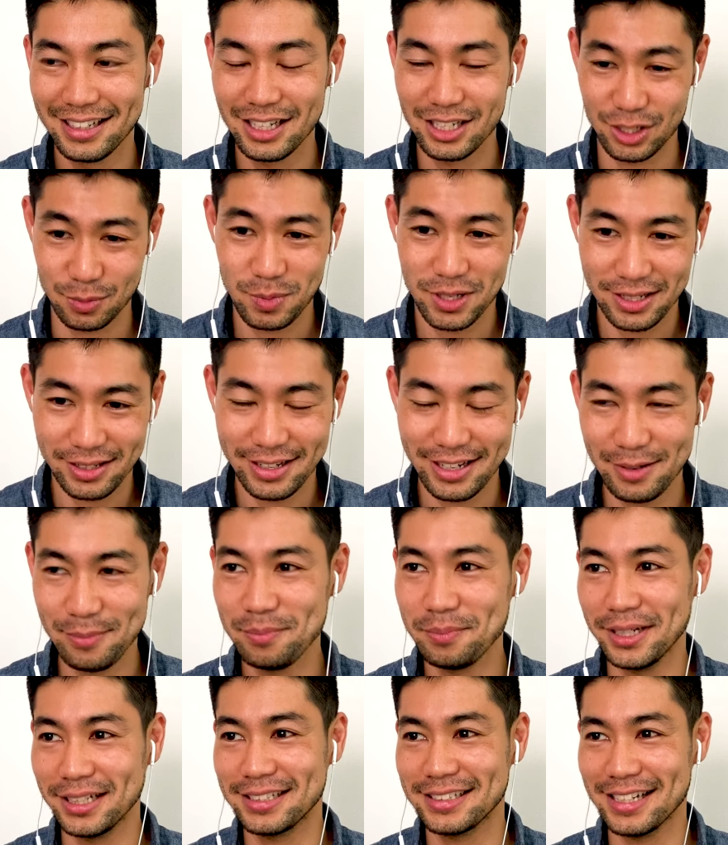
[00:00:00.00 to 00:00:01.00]
It's a bit lame,
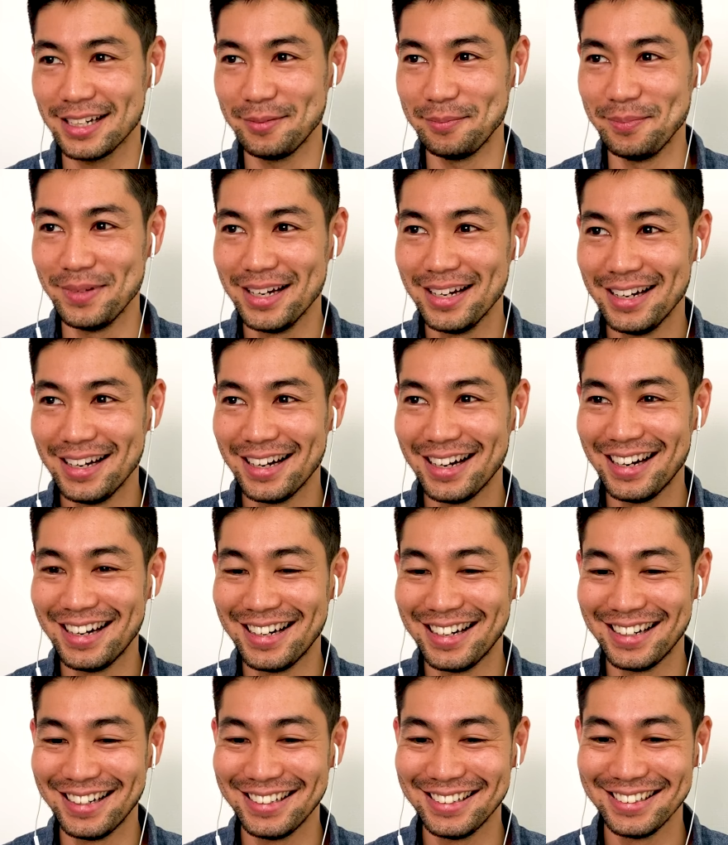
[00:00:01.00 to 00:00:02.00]
but
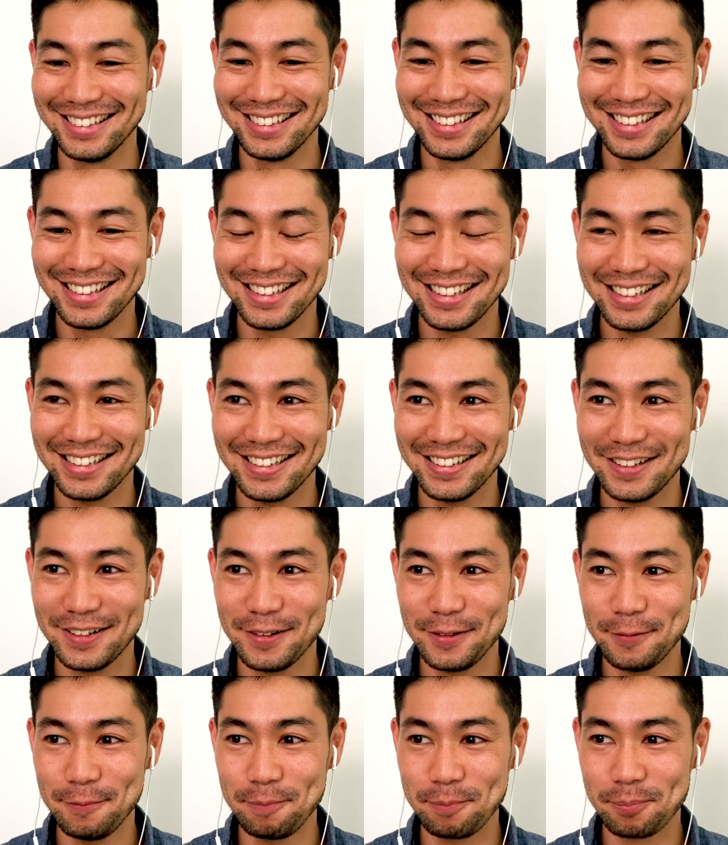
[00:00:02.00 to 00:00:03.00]

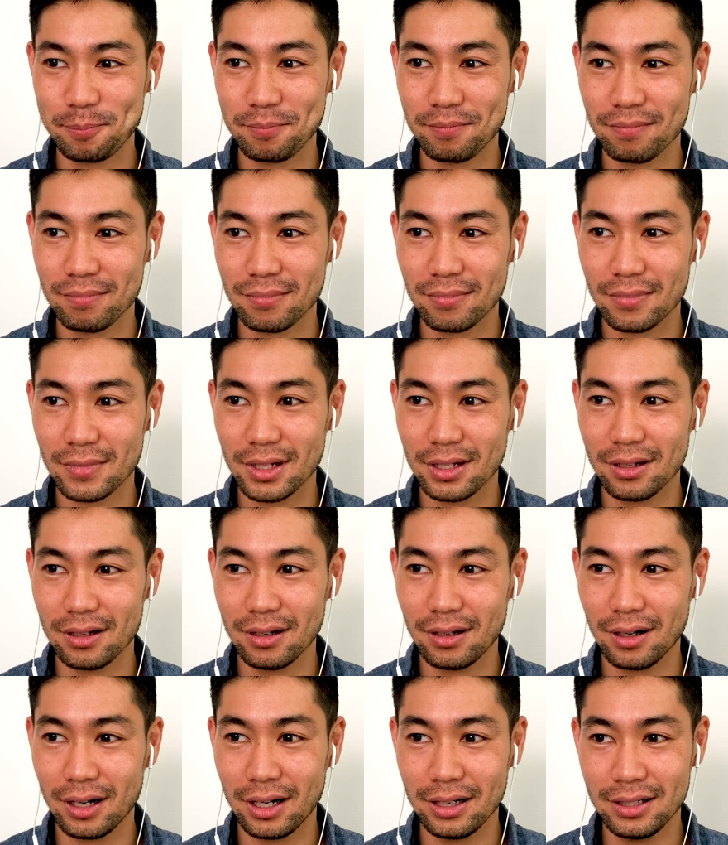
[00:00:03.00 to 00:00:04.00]

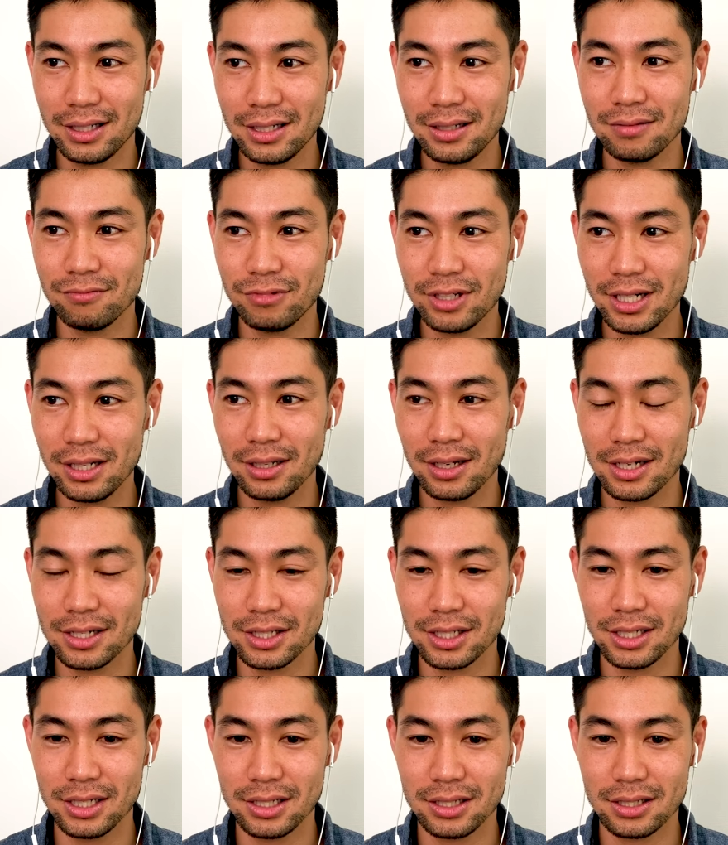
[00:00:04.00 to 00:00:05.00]
I didn't
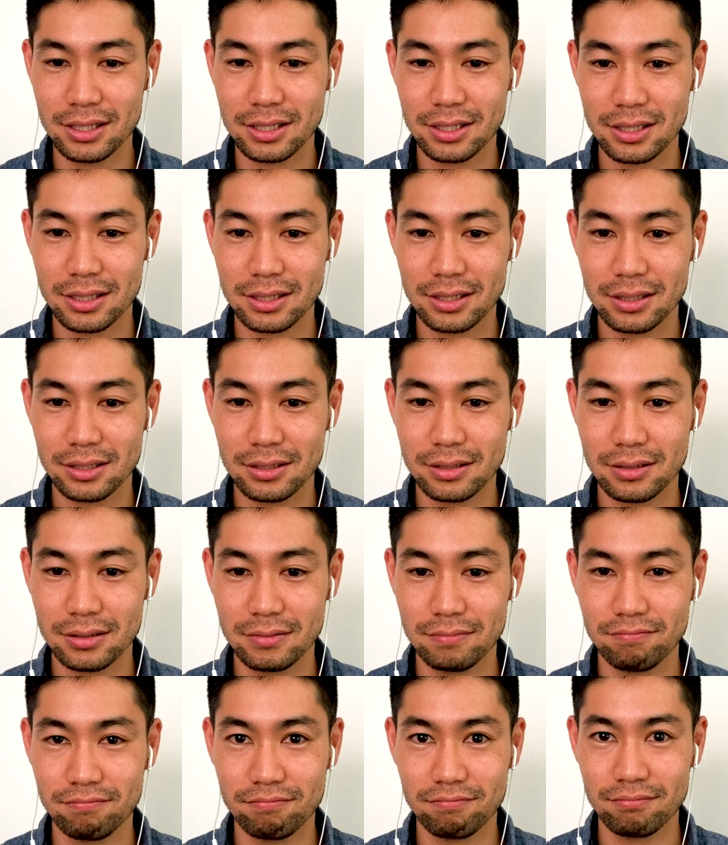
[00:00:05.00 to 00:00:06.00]
realize it's
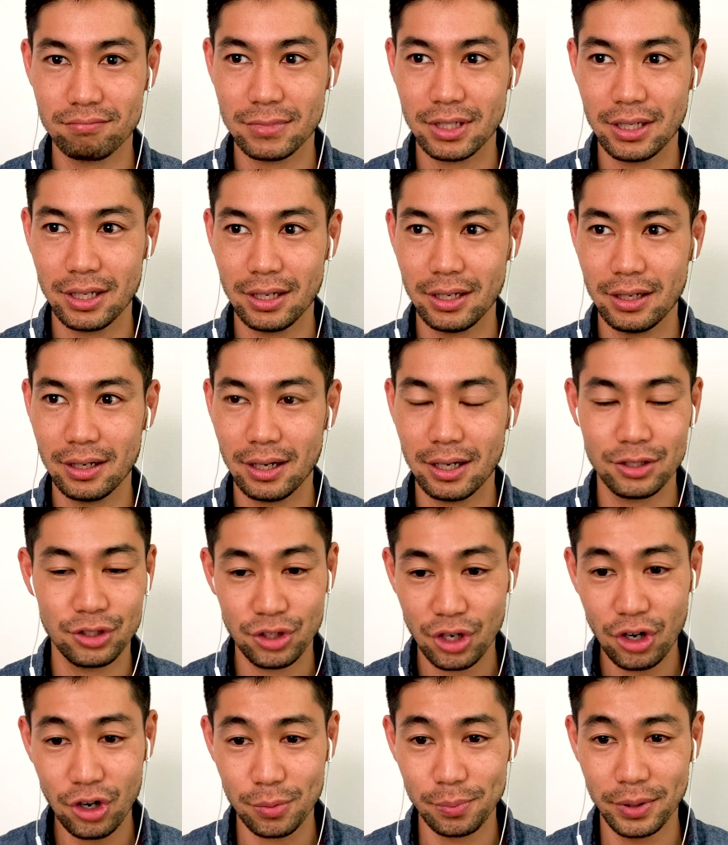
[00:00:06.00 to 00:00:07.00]
a
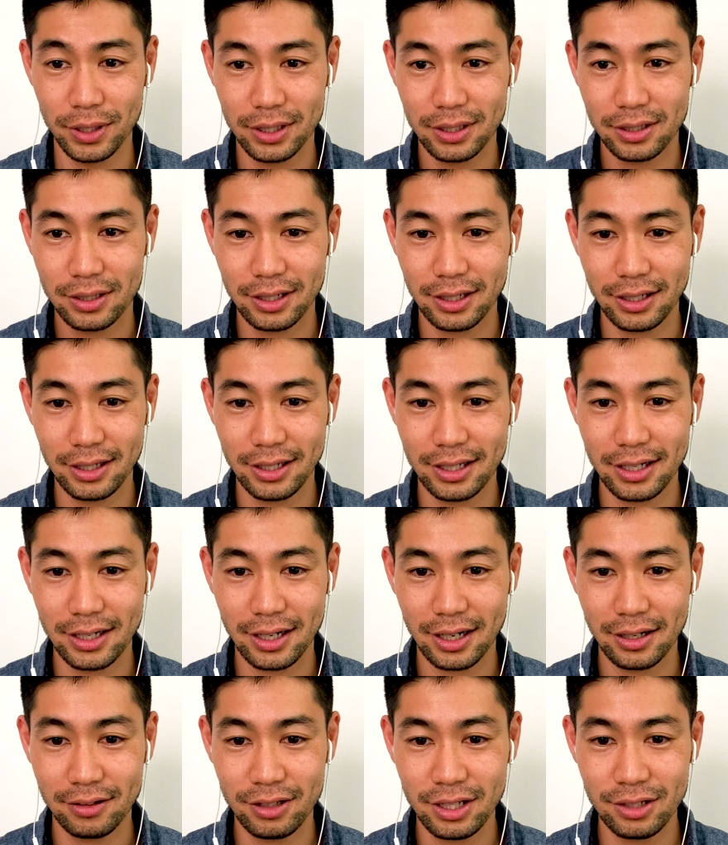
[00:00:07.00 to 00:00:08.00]
job.
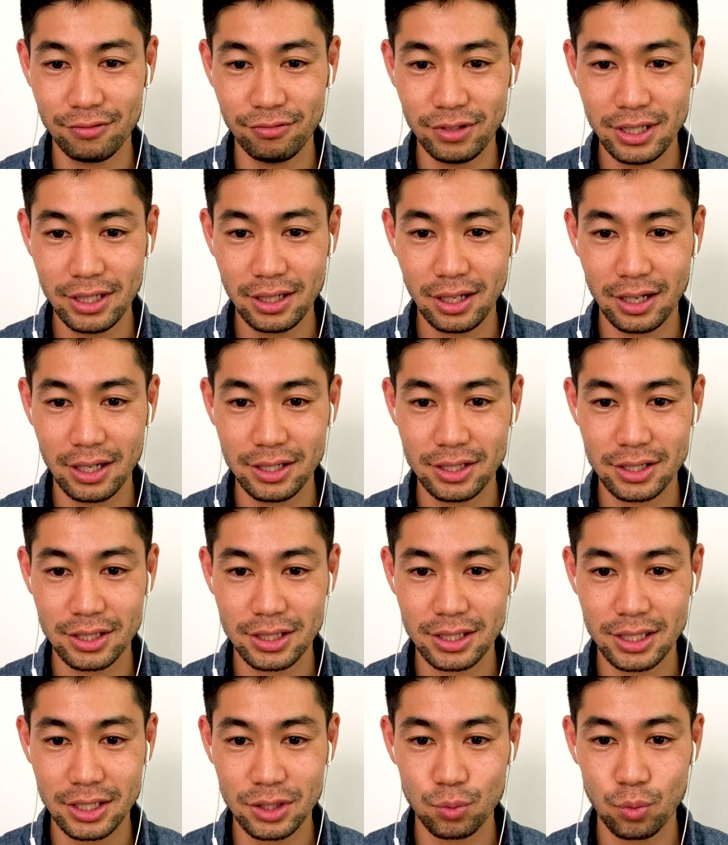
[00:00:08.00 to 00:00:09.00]
I didn't
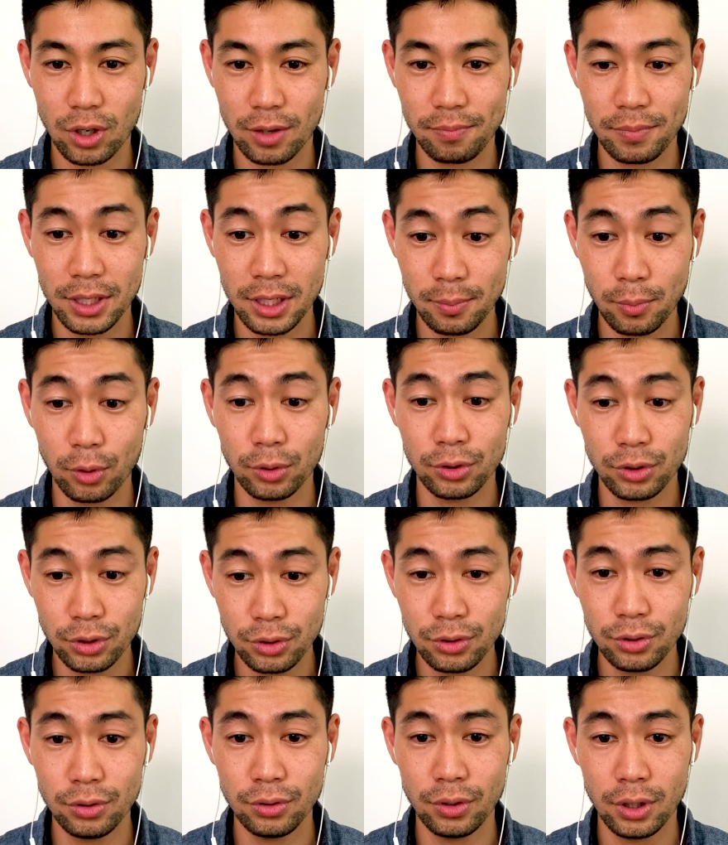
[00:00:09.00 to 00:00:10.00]
realize it's what people
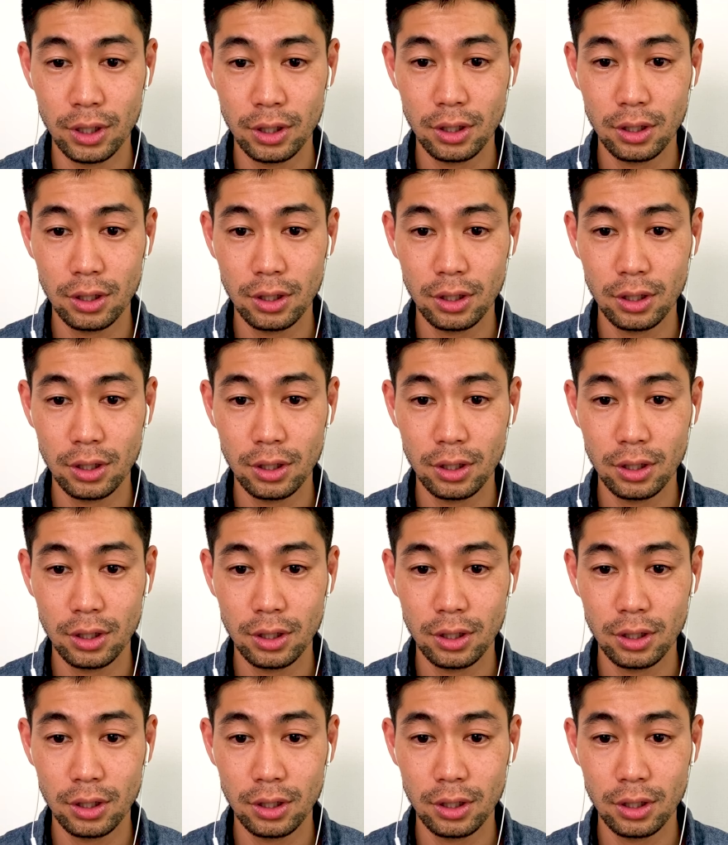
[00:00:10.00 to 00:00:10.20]
do